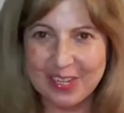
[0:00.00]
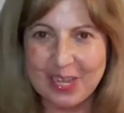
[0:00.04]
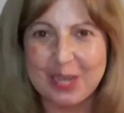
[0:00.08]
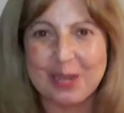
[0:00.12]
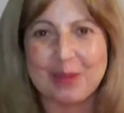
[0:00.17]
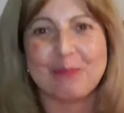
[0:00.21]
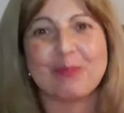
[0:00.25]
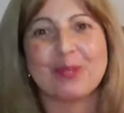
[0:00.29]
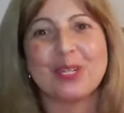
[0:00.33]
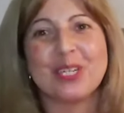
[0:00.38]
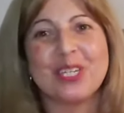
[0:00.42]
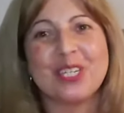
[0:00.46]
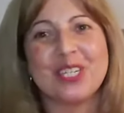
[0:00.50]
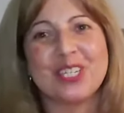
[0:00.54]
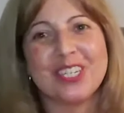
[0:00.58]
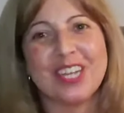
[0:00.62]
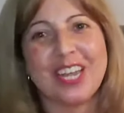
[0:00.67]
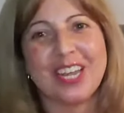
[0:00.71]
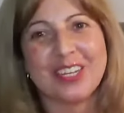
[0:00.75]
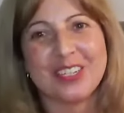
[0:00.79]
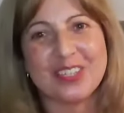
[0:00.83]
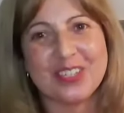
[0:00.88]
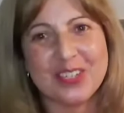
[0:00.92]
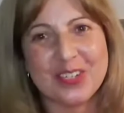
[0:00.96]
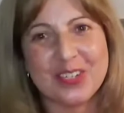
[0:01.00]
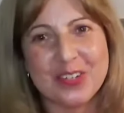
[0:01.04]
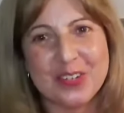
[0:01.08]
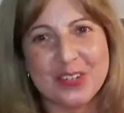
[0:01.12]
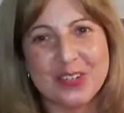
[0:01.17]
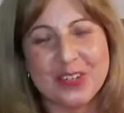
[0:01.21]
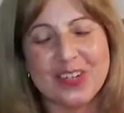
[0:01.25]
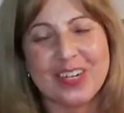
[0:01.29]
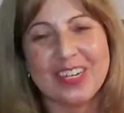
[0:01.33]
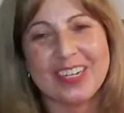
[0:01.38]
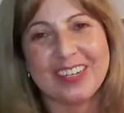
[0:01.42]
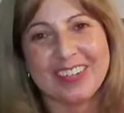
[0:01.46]
I appreciate
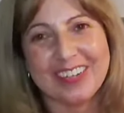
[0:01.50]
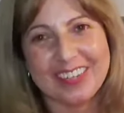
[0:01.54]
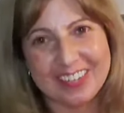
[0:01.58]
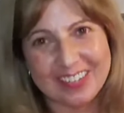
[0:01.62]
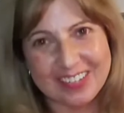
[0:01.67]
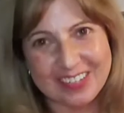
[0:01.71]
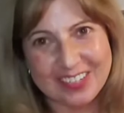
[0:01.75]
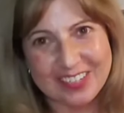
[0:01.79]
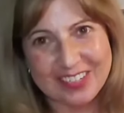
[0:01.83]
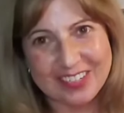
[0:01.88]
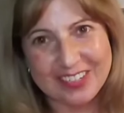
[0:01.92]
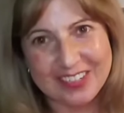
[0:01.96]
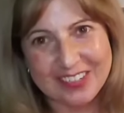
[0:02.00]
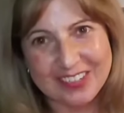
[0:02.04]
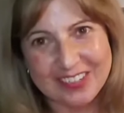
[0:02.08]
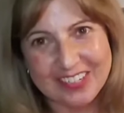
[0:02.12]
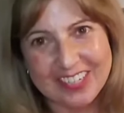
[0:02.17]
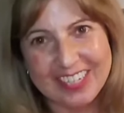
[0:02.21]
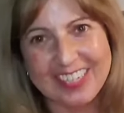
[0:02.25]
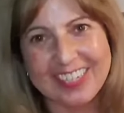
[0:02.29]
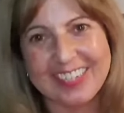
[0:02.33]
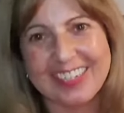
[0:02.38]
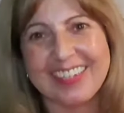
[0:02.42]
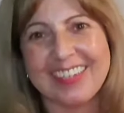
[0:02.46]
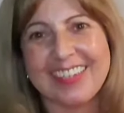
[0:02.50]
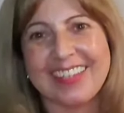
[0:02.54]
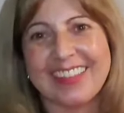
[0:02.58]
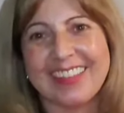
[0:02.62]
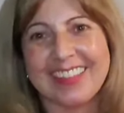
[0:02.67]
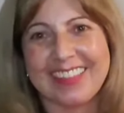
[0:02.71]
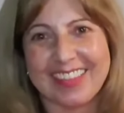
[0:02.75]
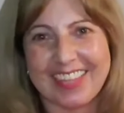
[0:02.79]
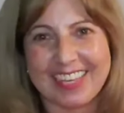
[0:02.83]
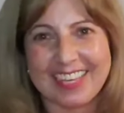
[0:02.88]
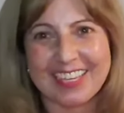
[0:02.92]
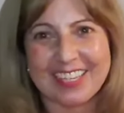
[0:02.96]
you, I honor you, and I
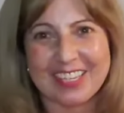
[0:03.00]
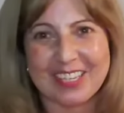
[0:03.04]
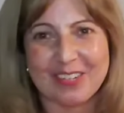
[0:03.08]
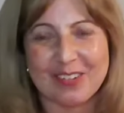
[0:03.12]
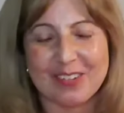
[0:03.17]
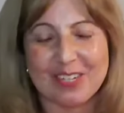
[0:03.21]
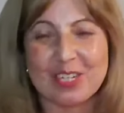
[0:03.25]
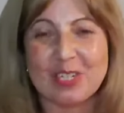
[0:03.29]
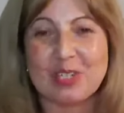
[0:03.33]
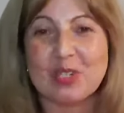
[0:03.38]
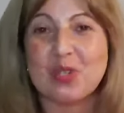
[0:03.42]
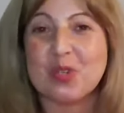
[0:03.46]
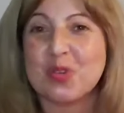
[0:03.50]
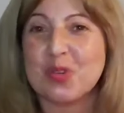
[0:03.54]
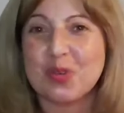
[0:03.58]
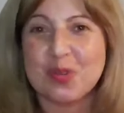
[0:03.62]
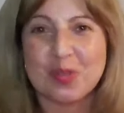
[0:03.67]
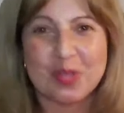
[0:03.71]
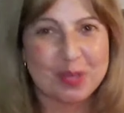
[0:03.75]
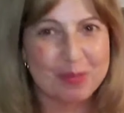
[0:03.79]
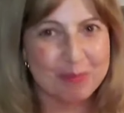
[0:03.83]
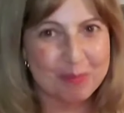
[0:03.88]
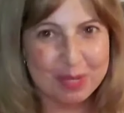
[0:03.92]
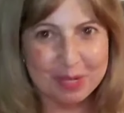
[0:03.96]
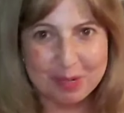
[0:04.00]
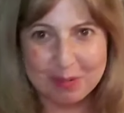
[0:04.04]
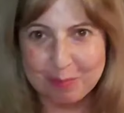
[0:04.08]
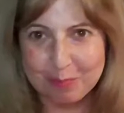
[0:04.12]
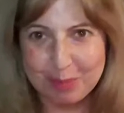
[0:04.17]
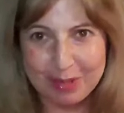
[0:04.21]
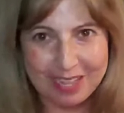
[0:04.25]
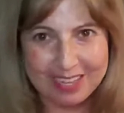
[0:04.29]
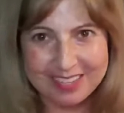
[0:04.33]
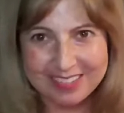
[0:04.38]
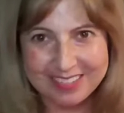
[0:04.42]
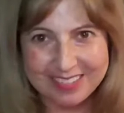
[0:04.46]
thank you. It has truly been a
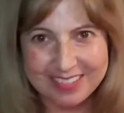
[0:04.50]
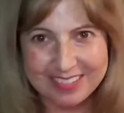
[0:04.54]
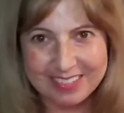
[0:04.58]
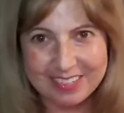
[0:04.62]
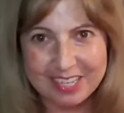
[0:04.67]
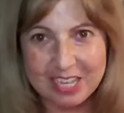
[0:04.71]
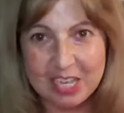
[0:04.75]
blessing.